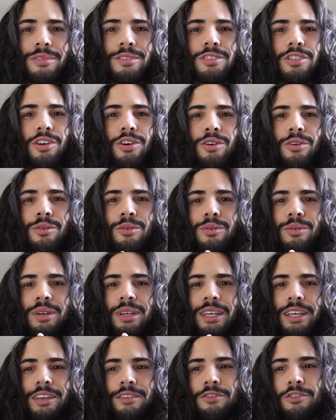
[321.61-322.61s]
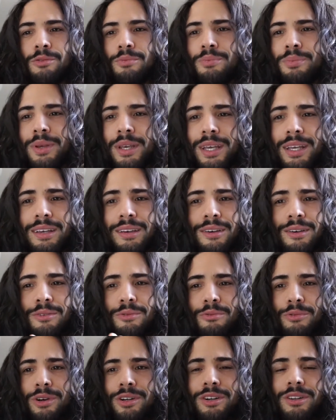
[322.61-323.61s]
so if you pick
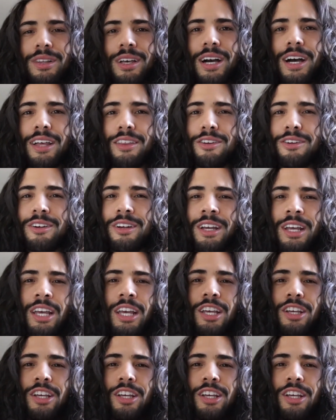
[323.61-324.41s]
one or the other,